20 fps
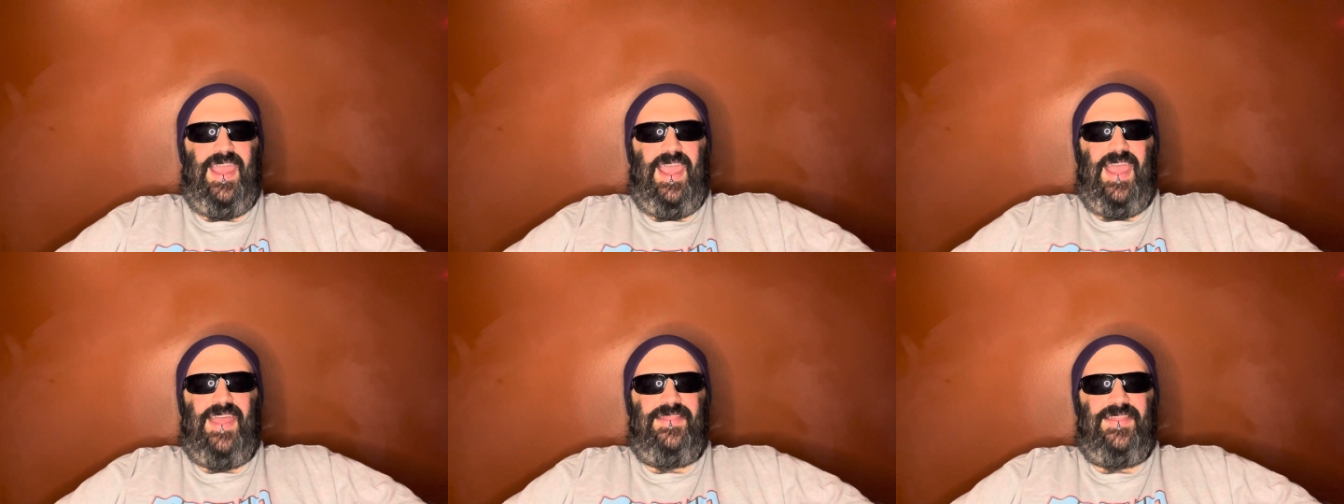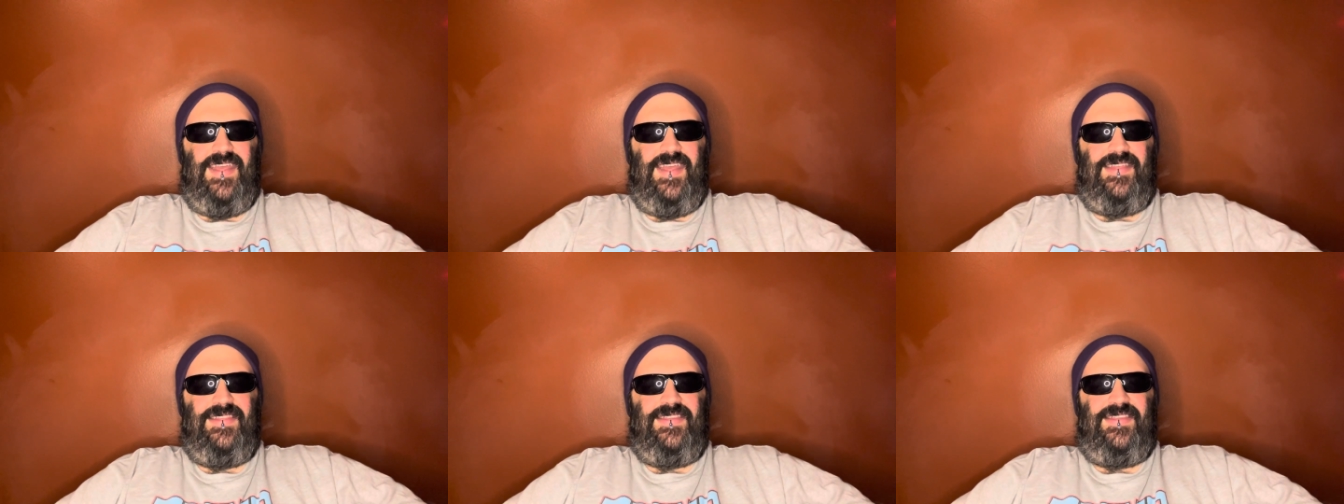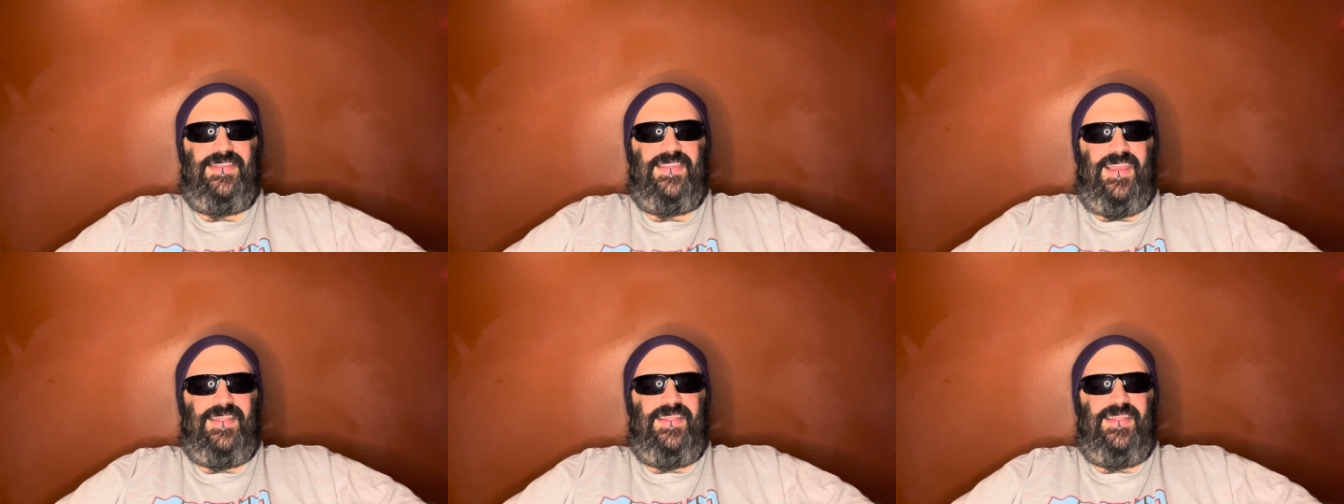and then
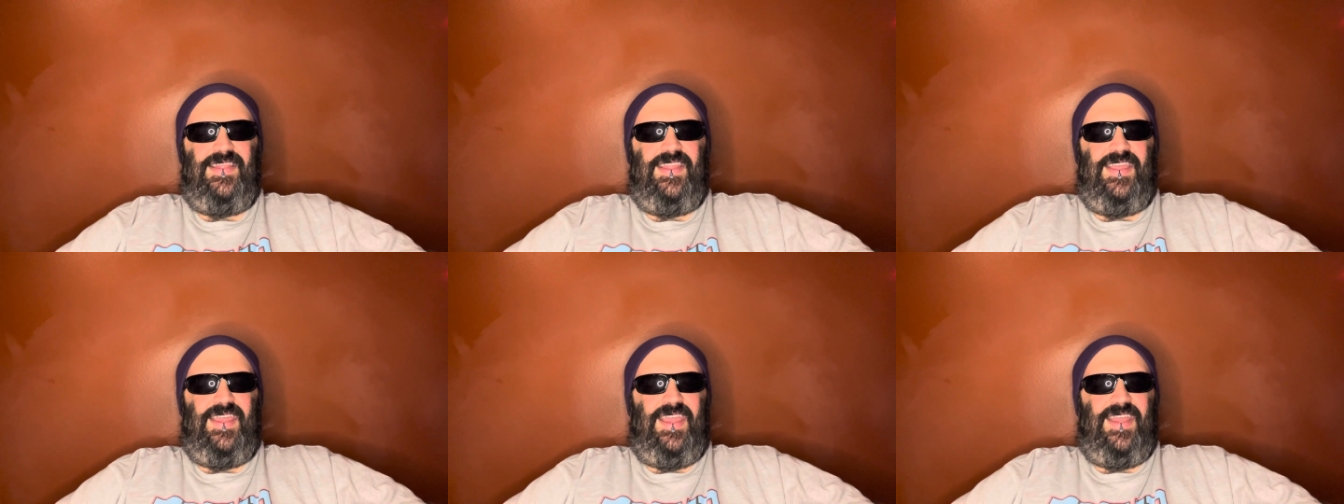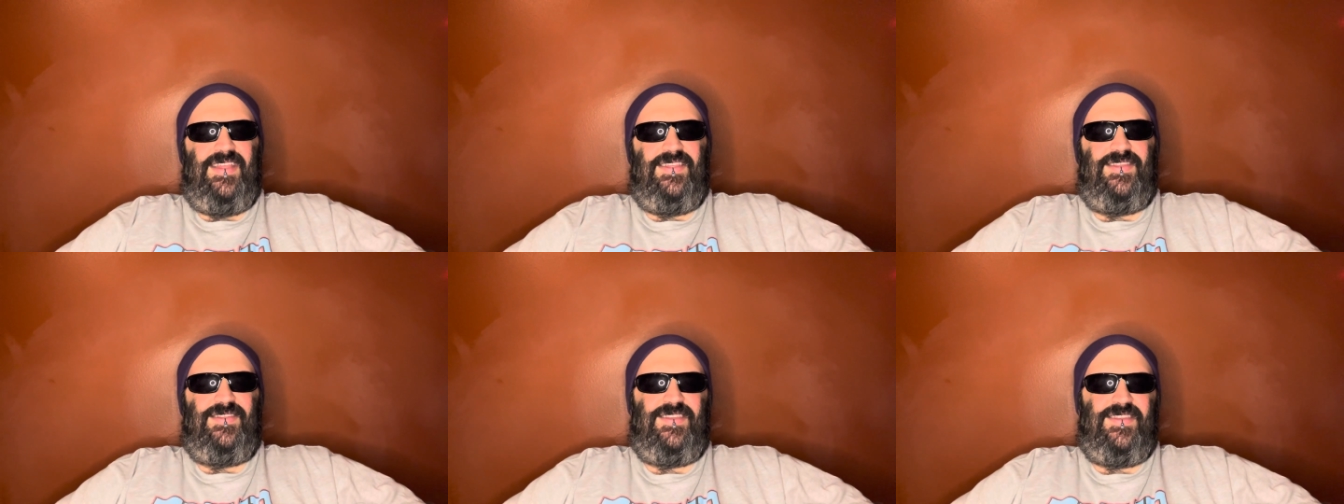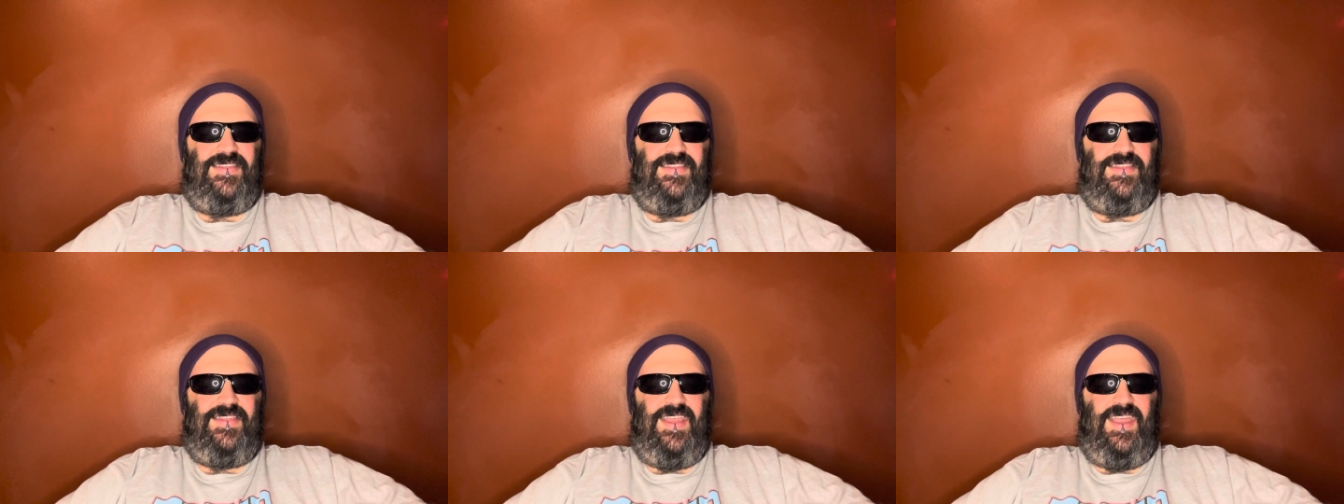suddenly it's
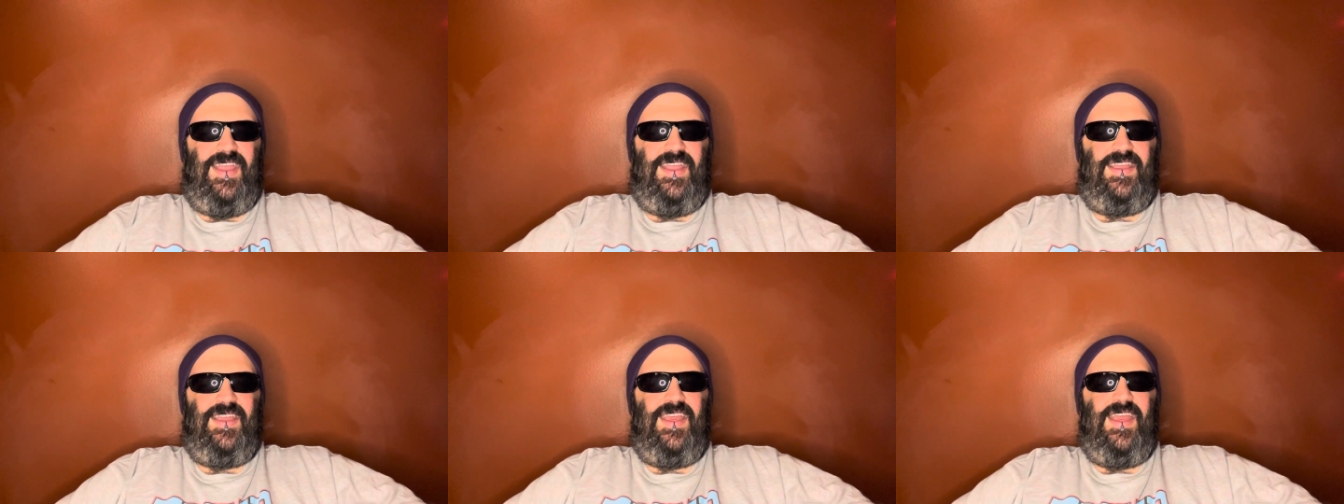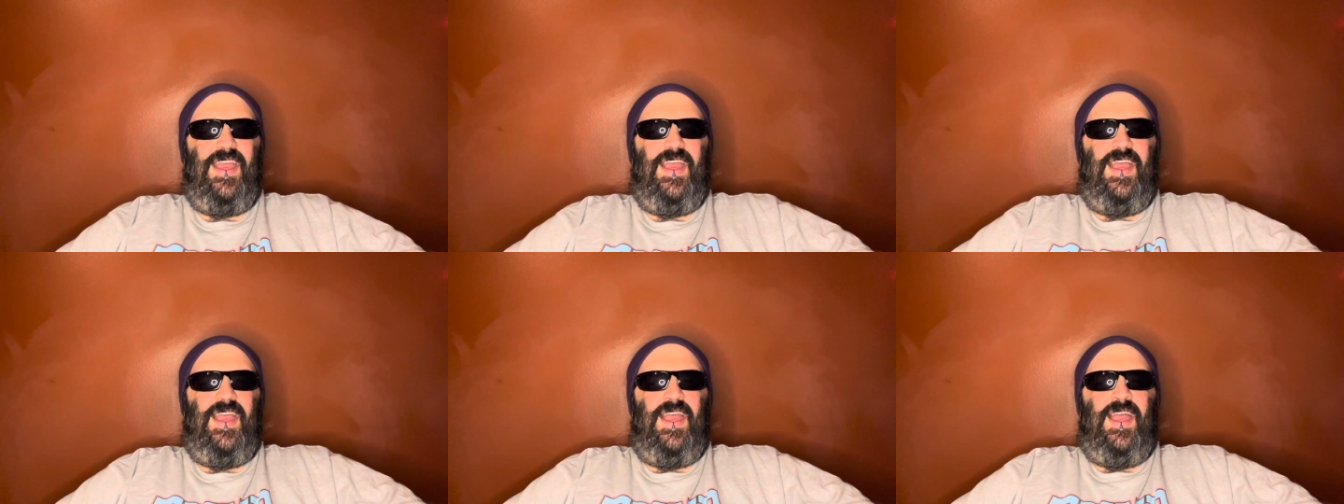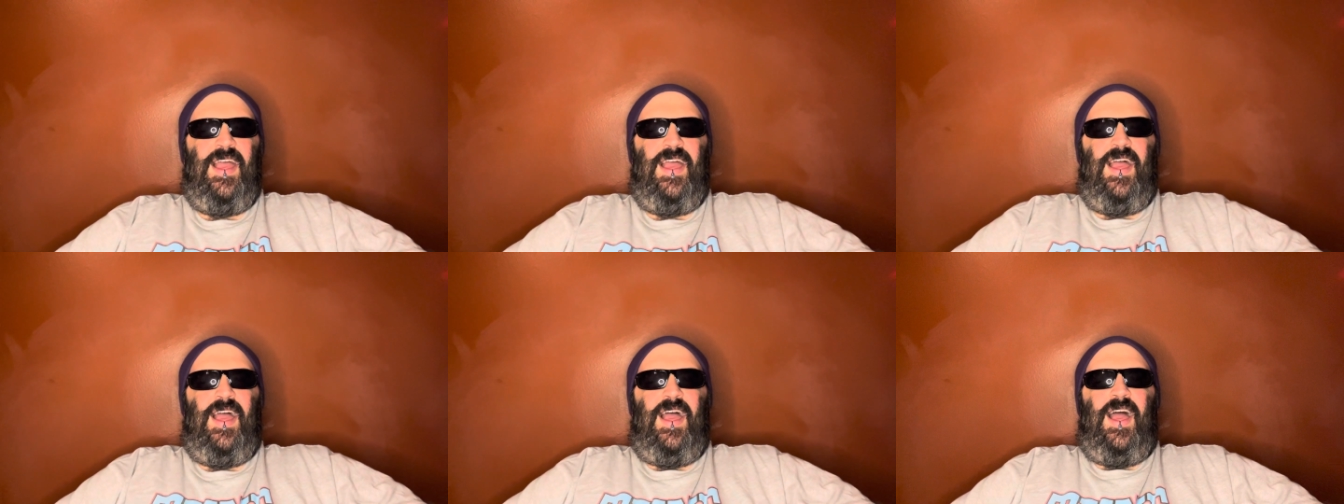just like
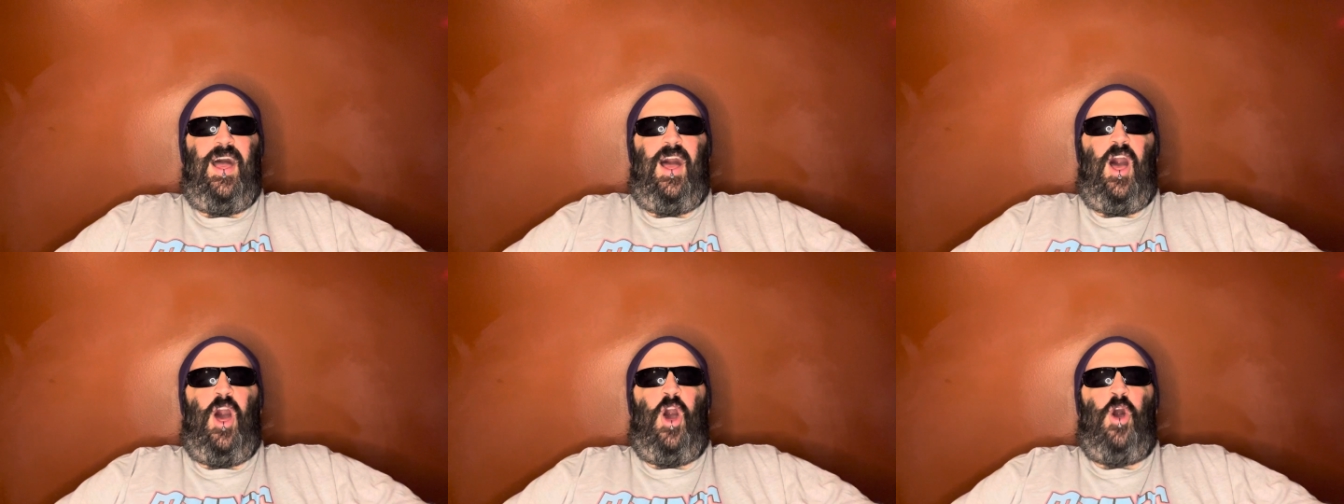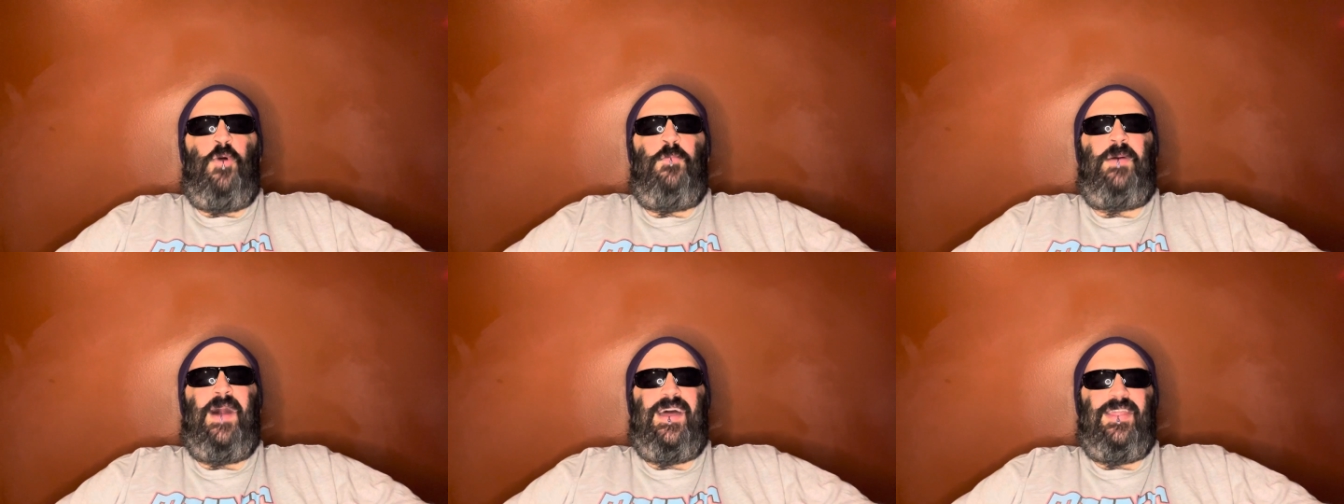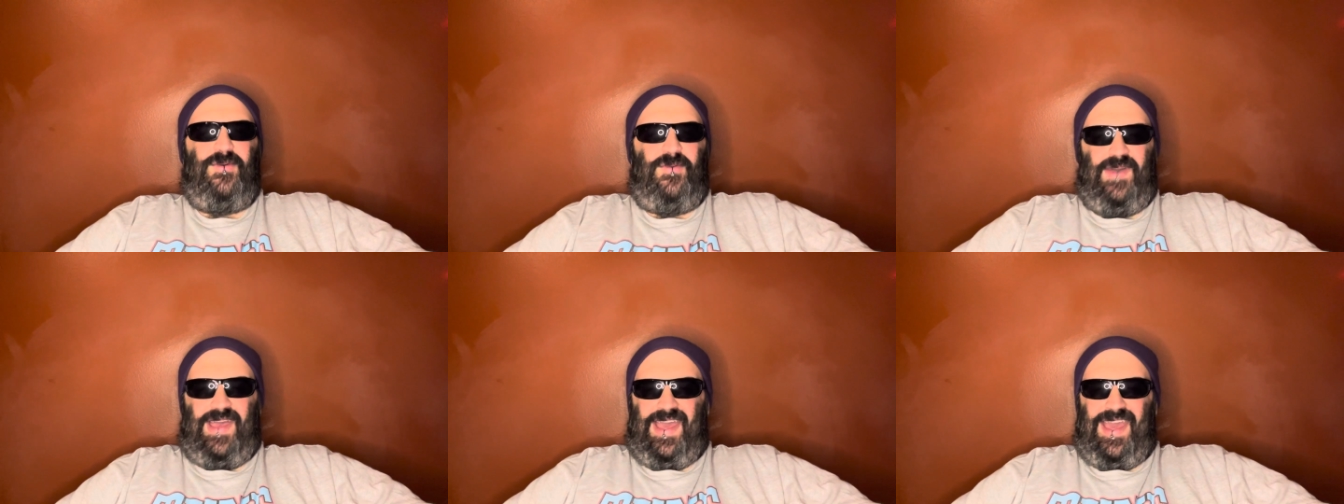oh, by
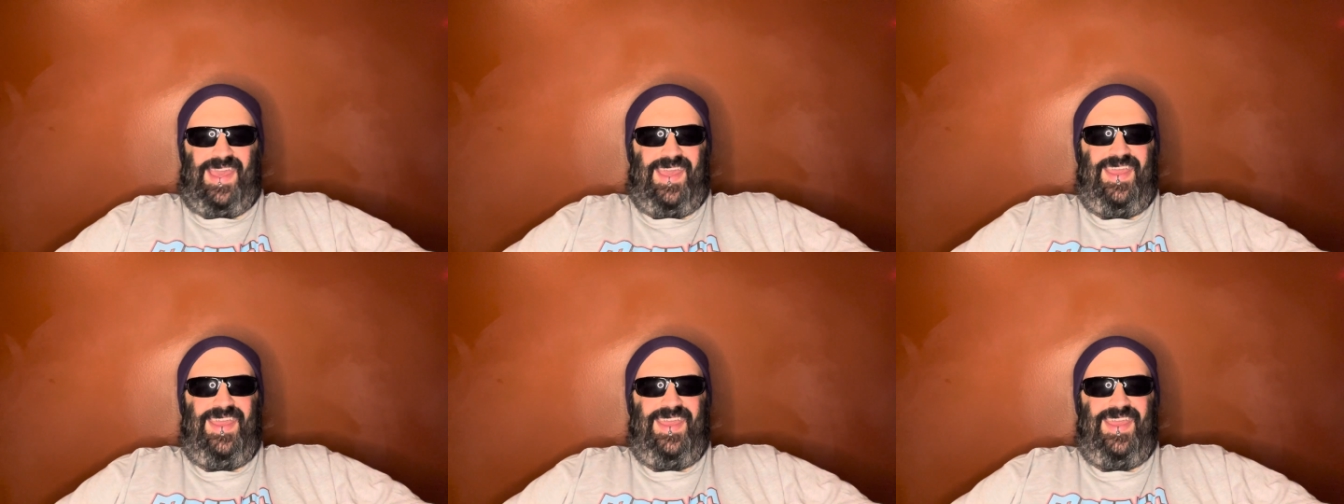the way.